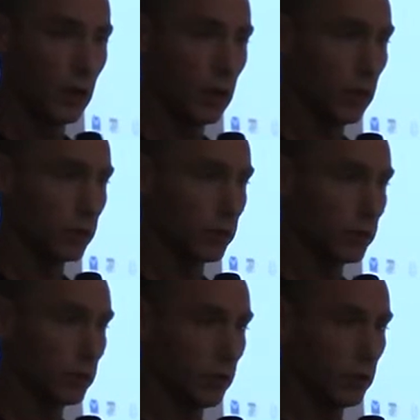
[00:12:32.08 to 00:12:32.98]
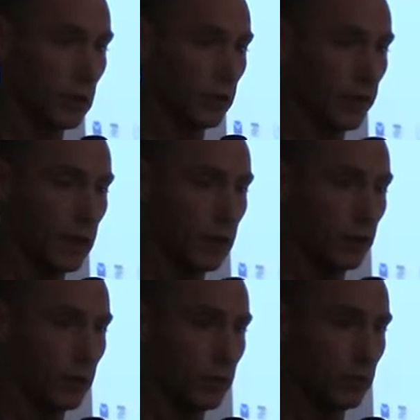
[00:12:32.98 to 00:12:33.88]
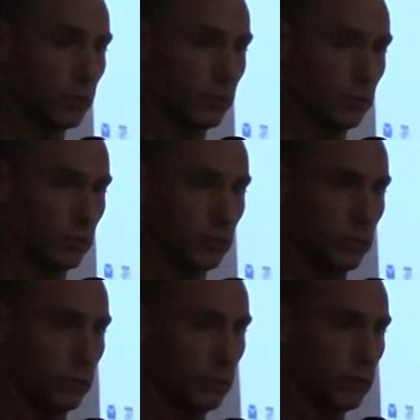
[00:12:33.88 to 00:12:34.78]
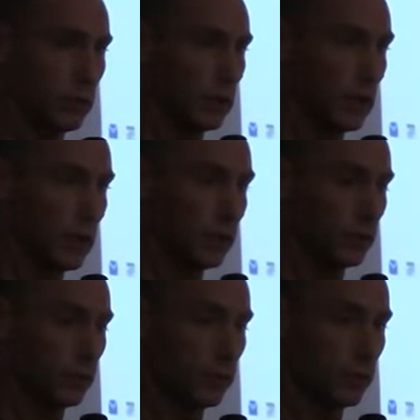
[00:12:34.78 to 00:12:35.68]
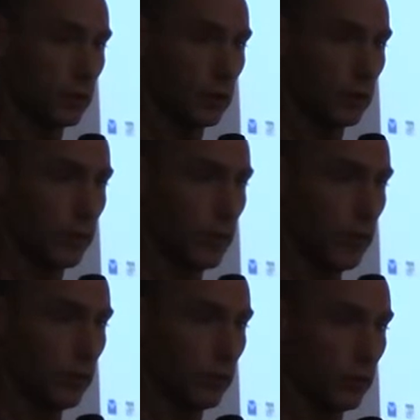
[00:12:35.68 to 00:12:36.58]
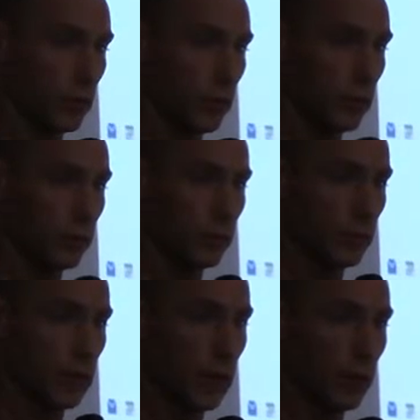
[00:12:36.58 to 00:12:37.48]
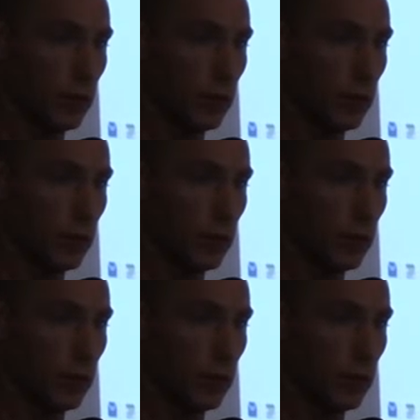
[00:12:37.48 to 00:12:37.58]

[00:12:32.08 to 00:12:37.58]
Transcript: And there's a screenshot of the calendar. It's, a little bit neater, a little cleaner. than the calendar